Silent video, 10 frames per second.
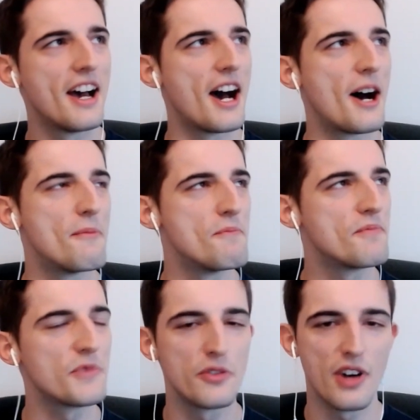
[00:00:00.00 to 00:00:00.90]

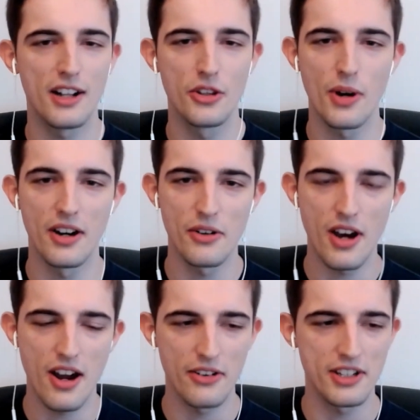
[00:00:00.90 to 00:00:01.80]
Yuval Noah
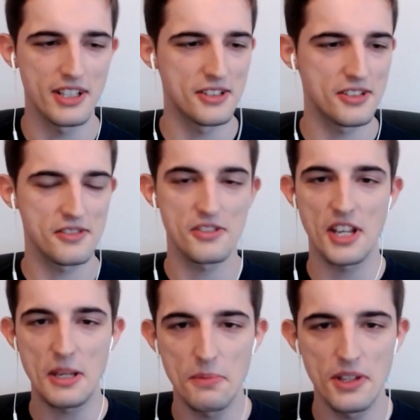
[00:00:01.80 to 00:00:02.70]
Harari's
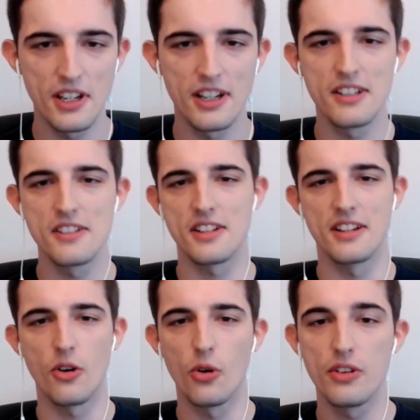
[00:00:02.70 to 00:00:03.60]
Sapiens
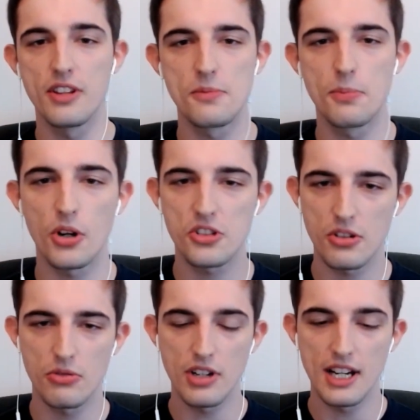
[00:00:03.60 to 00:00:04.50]
and all these books
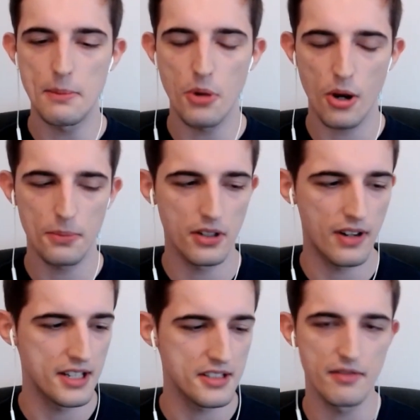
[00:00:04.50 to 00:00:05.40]
that are really
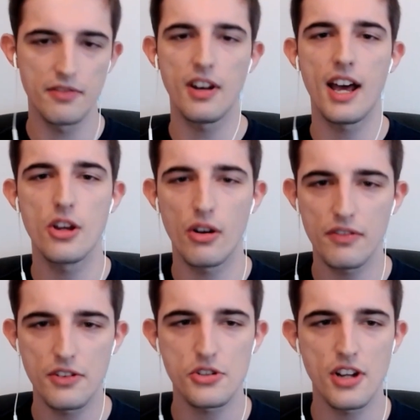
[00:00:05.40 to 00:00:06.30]
popularized and fly
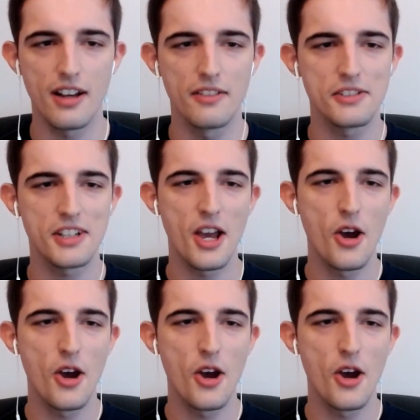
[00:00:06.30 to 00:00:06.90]
off the shelves.